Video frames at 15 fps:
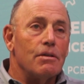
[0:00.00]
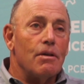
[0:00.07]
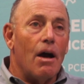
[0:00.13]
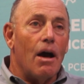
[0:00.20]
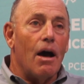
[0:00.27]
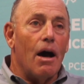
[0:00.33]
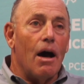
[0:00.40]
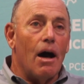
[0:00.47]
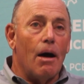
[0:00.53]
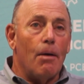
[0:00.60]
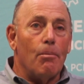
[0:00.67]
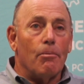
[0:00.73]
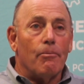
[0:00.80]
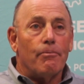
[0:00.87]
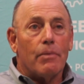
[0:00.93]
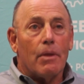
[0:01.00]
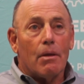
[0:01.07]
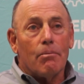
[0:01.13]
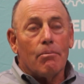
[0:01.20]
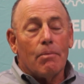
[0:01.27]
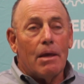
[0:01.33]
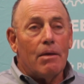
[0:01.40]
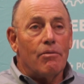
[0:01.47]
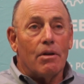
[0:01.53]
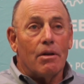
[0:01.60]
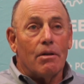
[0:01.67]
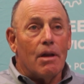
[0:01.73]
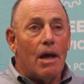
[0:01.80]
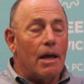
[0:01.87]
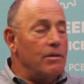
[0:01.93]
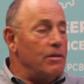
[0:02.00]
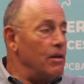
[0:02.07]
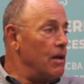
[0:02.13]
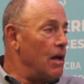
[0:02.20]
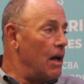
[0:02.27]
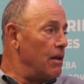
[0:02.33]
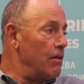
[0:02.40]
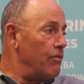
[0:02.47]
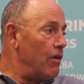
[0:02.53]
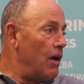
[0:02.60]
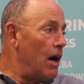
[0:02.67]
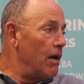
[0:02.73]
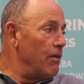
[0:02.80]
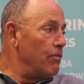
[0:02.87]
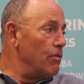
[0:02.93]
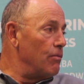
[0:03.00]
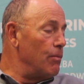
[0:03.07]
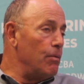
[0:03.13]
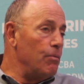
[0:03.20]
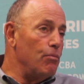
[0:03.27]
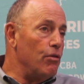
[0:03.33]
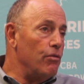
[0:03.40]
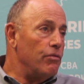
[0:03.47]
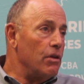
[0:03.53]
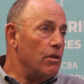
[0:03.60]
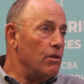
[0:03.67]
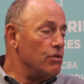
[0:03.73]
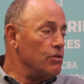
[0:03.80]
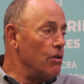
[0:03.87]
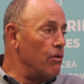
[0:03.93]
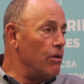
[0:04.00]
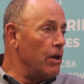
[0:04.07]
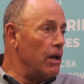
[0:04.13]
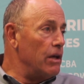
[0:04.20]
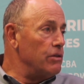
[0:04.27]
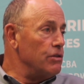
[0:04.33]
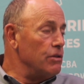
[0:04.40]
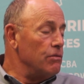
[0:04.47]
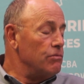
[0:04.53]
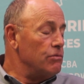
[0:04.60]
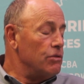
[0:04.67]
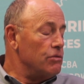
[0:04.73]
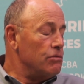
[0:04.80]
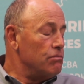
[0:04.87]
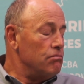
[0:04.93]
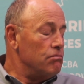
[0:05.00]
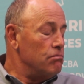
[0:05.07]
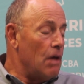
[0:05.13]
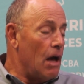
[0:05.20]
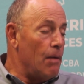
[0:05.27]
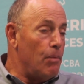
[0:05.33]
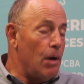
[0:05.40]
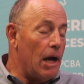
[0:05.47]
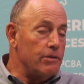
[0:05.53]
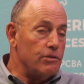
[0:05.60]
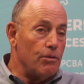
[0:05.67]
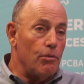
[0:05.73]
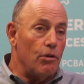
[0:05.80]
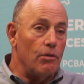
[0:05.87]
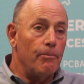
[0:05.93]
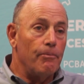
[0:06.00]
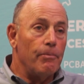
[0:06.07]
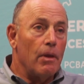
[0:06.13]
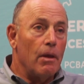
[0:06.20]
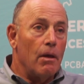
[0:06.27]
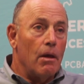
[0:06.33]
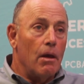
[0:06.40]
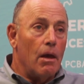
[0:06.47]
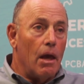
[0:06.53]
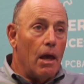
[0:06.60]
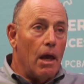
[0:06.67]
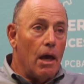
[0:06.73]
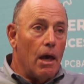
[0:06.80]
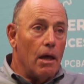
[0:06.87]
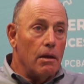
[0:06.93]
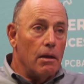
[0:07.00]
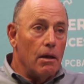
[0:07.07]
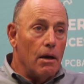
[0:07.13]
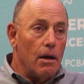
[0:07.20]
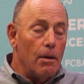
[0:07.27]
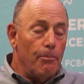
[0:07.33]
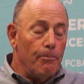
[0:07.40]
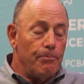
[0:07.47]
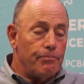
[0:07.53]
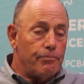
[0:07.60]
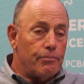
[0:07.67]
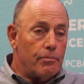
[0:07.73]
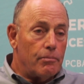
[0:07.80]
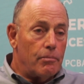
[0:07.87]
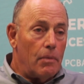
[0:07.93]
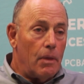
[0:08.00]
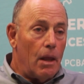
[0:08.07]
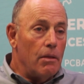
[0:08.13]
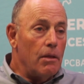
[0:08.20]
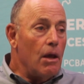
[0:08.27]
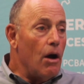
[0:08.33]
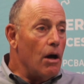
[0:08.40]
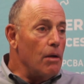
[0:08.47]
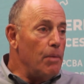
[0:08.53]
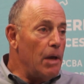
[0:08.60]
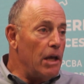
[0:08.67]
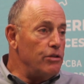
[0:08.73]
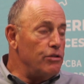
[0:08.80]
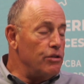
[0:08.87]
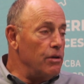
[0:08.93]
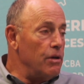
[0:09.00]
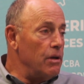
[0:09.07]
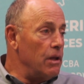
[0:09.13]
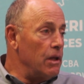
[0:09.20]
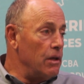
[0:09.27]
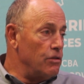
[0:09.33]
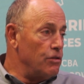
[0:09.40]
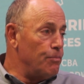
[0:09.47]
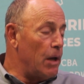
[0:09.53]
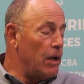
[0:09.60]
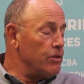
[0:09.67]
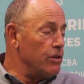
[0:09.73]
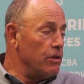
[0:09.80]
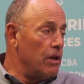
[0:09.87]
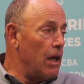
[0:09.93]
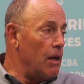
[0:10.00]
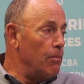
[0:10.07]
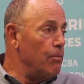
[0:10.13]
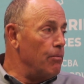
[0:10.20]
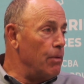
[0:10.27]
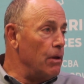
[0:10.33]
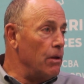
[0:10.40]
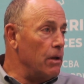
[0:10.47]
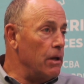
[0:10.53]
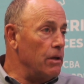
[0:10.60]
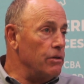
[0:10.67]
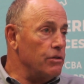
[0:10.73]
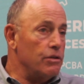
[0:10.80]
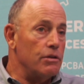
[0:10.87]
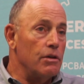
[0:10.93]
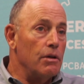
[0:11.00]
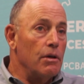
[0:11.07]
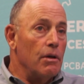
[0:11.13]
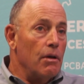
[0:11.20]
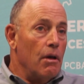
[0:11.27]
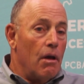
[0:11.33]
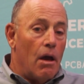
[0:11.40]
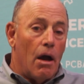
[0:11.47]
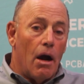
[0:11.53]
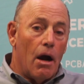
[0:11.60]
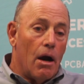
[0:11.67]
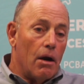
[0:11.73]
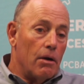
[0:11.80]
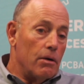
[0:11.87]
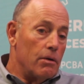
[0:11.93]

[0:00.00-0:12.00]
even in 1995 when we moved to this location. It was just not possible. And the automation and the inspection capabilities are